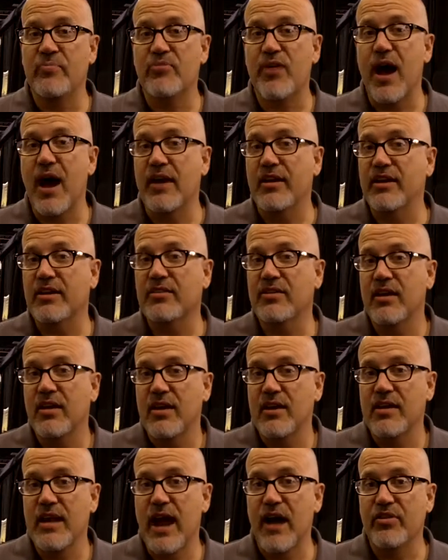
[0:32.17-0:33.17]
the product
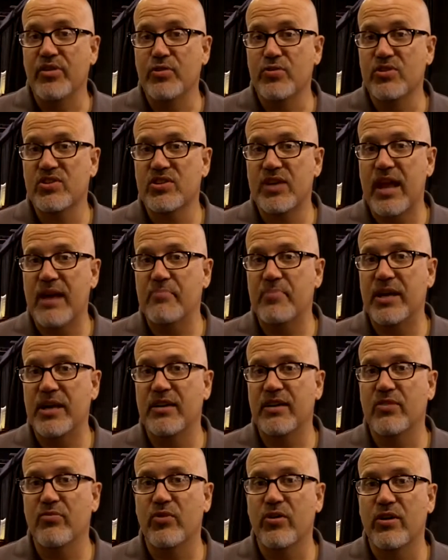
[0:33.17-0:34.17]
now through
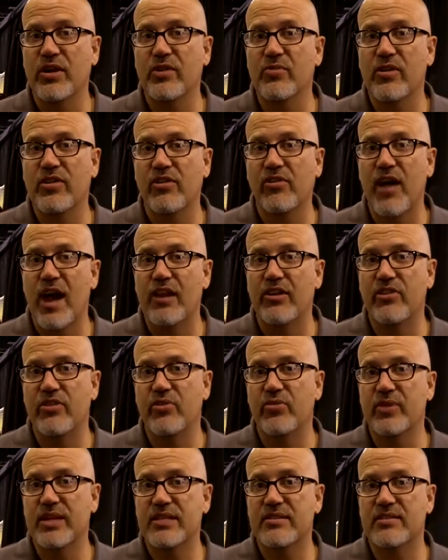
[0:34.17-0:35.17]
Stampede and working with a lot of
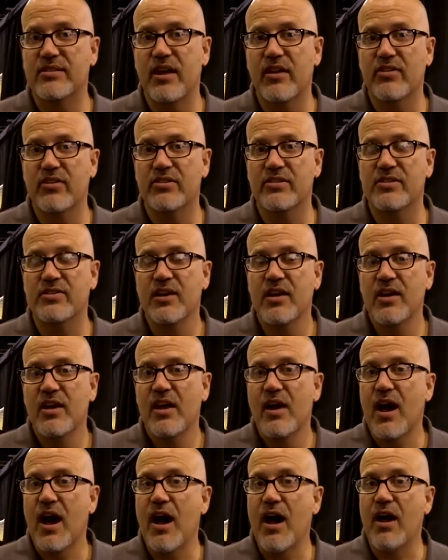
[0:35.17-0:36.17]
their resellers.
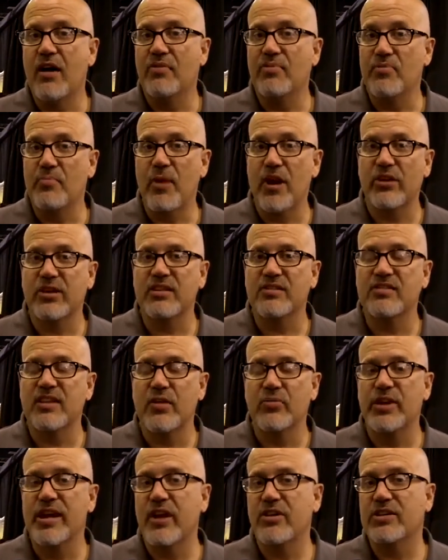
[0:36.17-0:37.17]
Markets
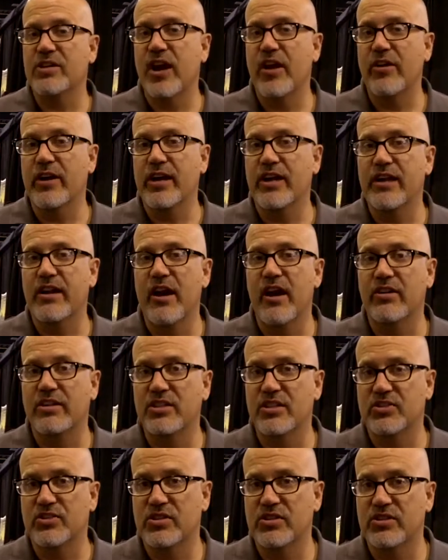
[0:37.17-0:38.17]
that we are targeting
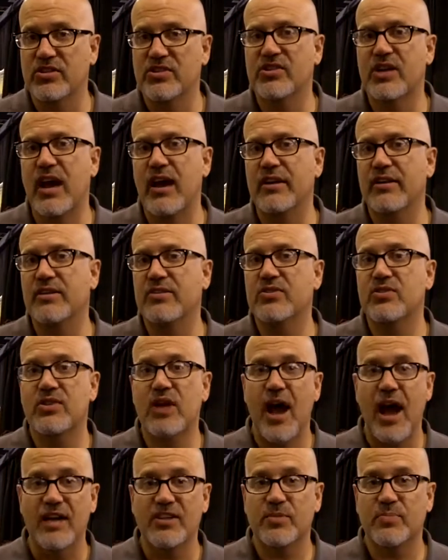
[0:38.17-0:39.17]
are digital
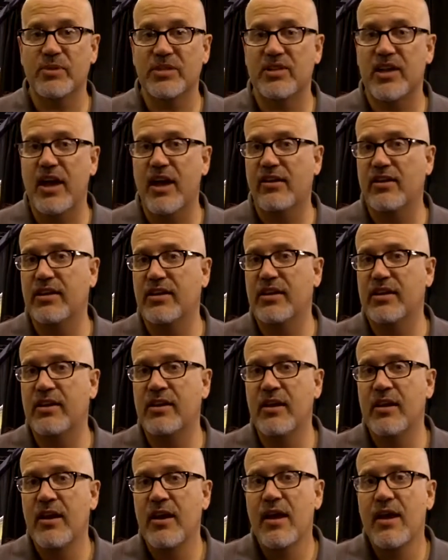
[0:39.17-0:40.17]
signage,
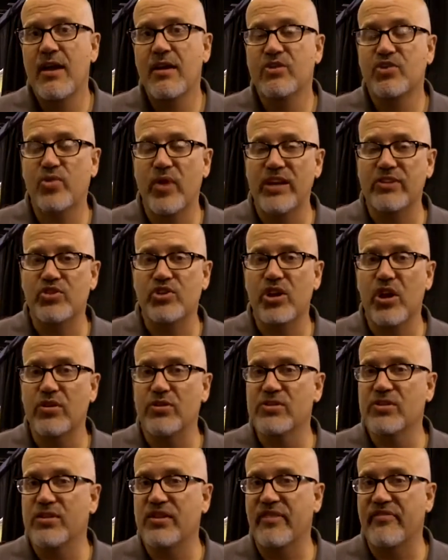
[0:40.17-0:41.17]
hospitality, trade
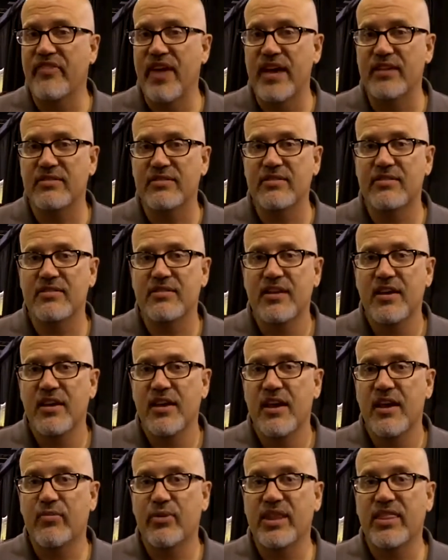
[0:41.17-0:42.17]
shows and events,
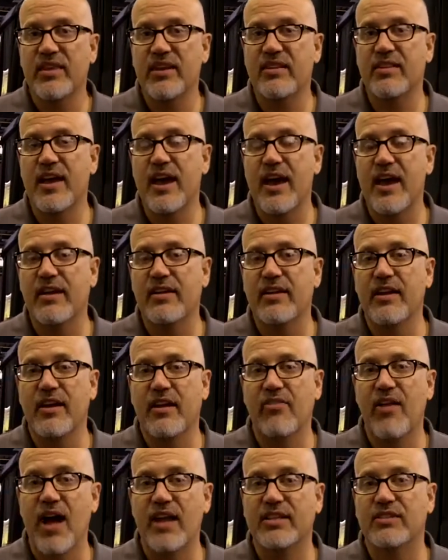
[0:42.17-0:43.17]
and we think that
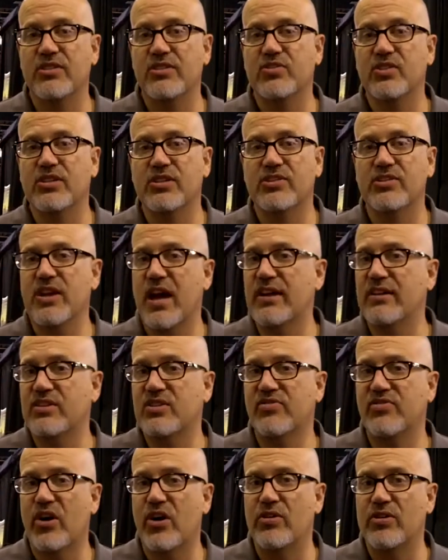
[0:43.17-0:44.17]
a lot of digital
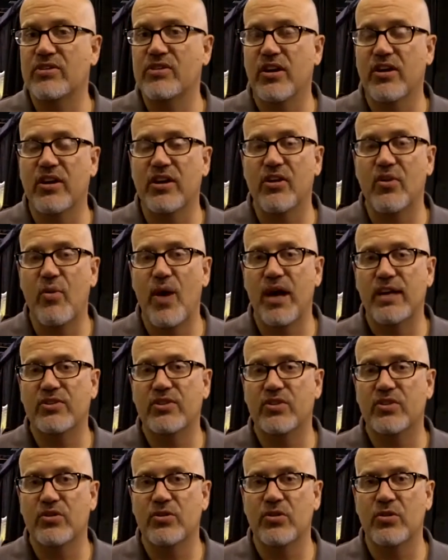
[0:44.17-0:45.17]
signage folks are going to
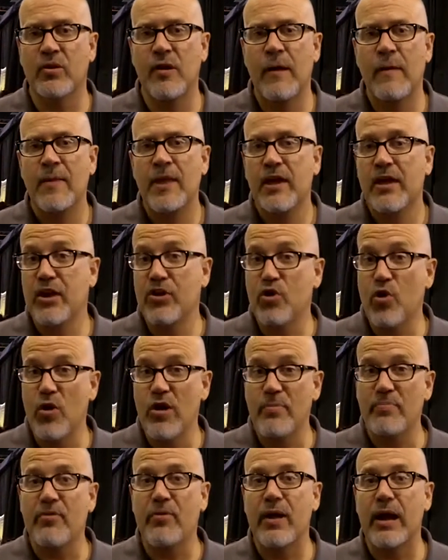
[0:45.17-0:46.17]
want to
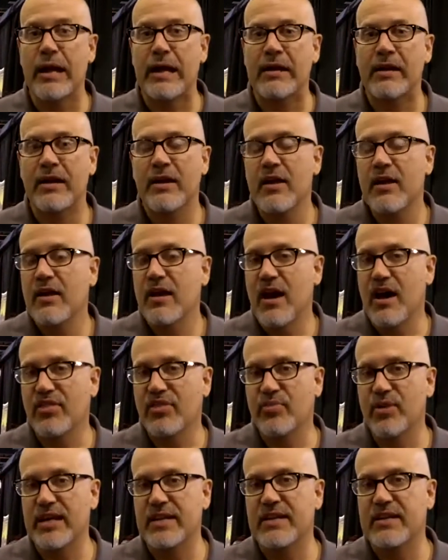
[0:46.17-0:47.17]
incorporate a
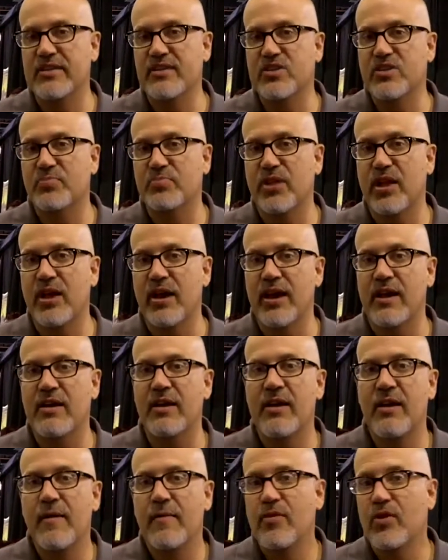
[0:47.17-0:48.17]
3D
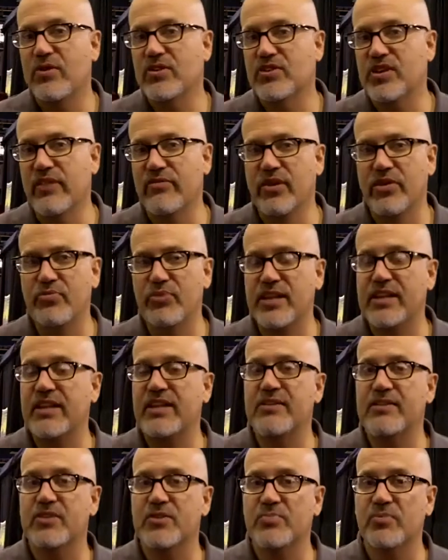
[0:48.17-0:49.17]
display or several
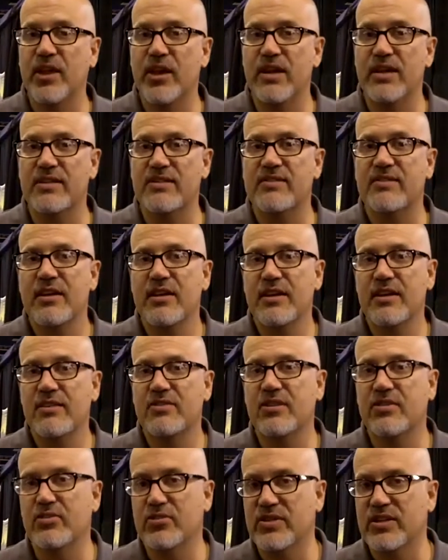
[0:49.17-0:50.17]
3D displays
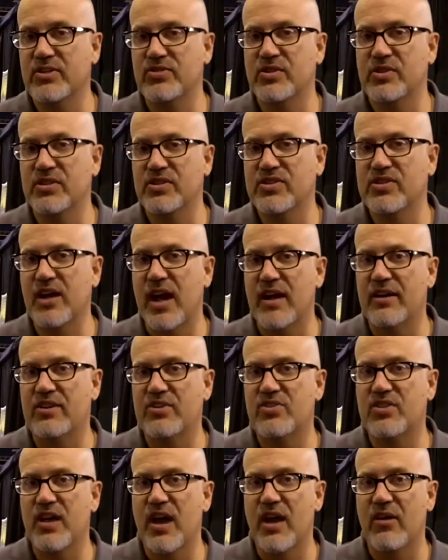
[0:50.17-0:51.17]
into their digital
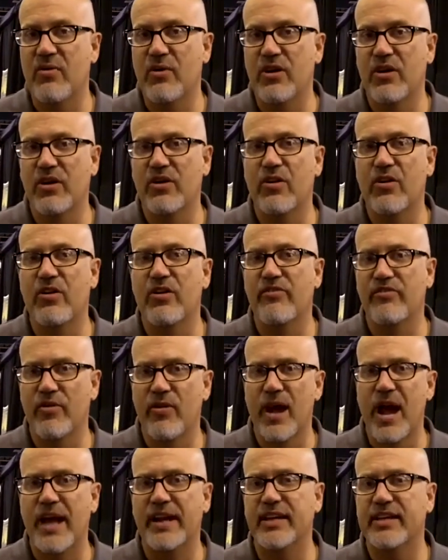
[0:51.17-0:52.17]
signage network or a
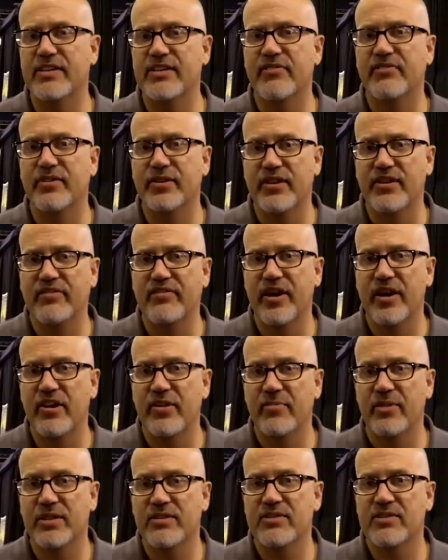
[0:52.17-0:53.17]
variety of different
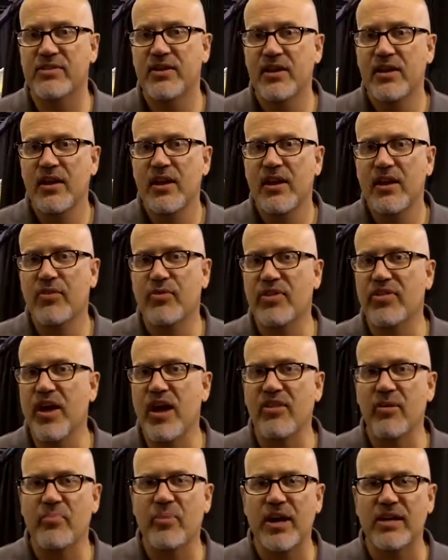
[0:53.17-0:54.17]
environments. And with
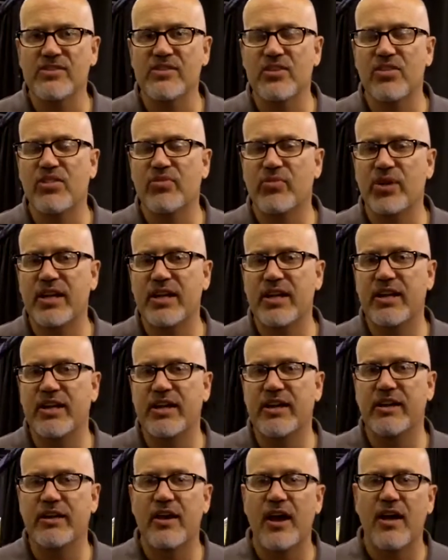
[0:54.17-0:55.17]
all the buzz in
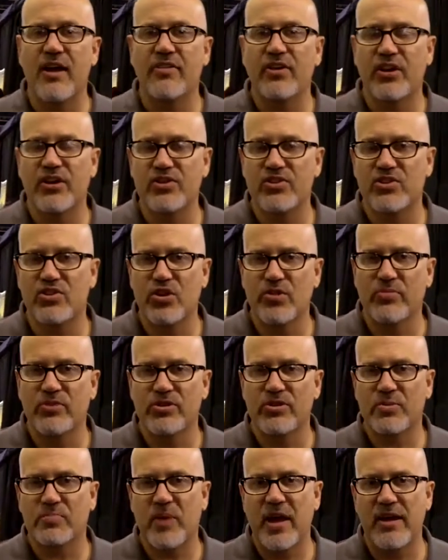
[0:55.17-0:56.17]
3D and the
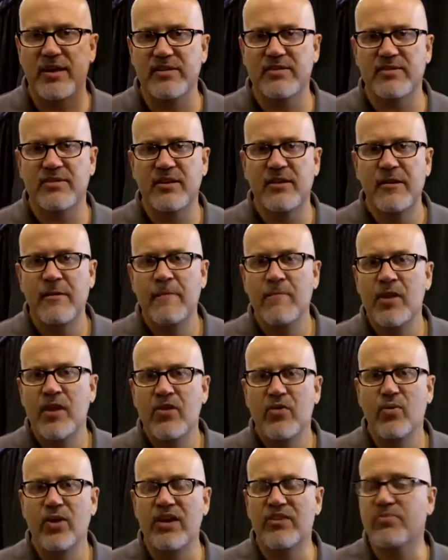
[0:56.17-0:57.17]
consumer space
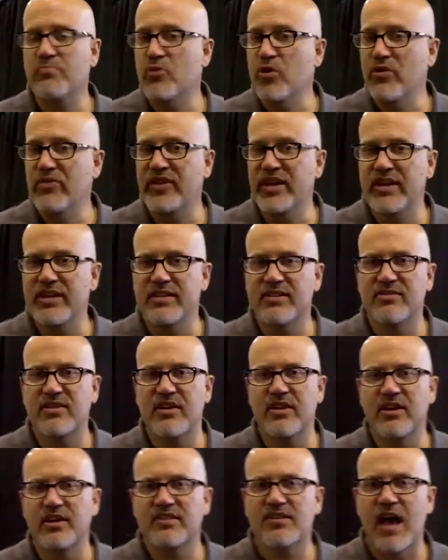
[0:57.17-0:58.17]
with movies
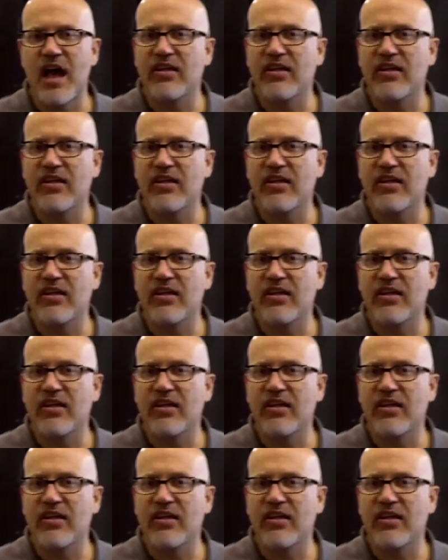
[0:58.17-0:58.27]
and